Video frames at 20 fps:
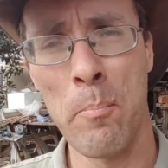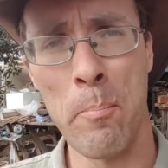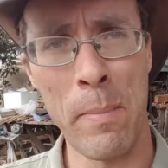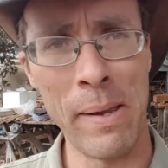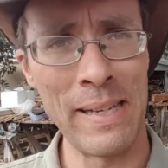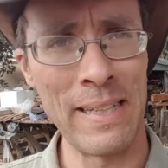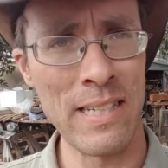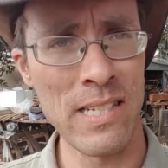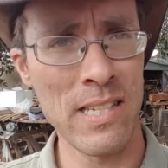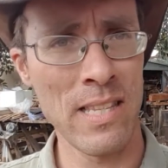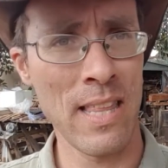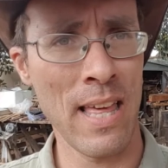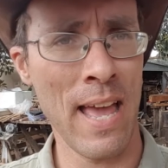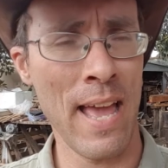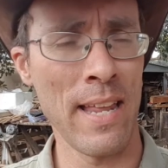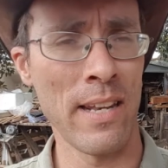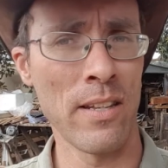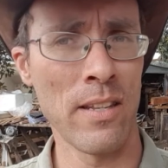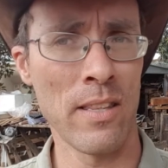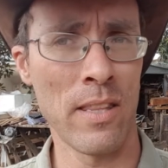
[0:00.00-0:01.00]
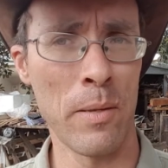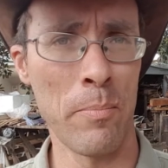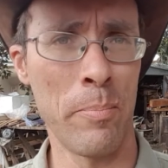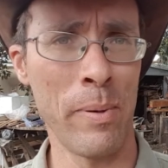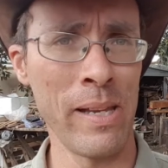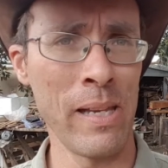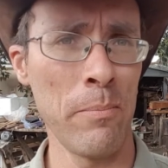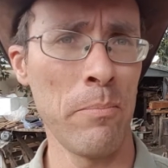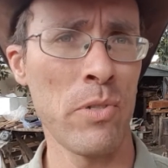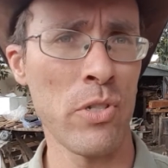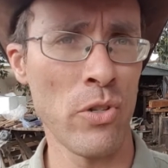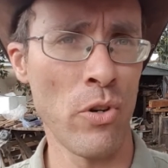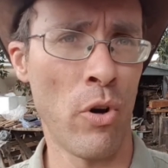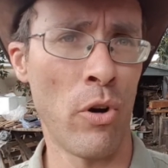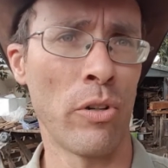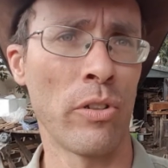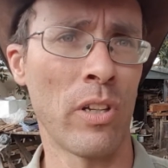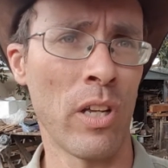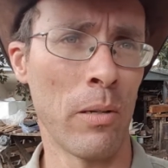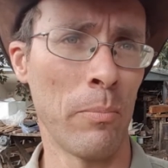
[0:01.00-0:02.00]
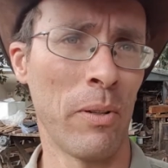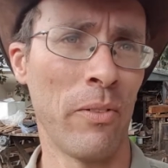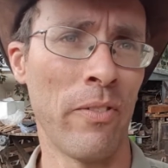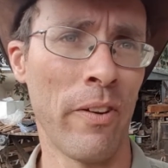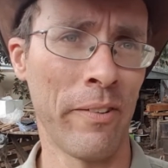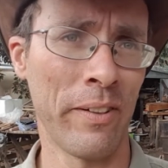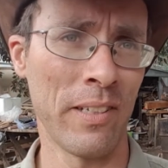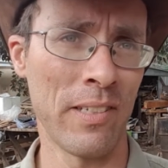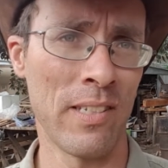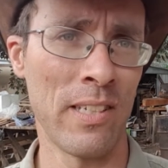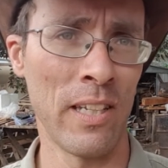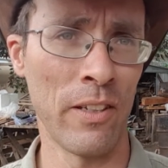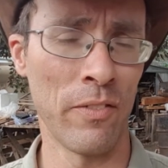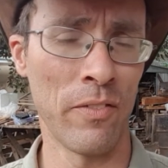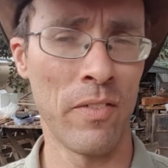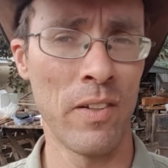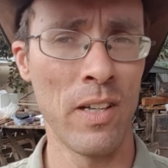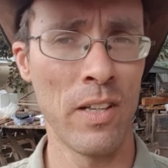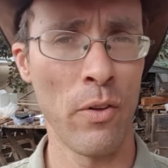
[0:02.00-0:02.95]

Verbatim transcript: means that the beam's not going to be very stiff.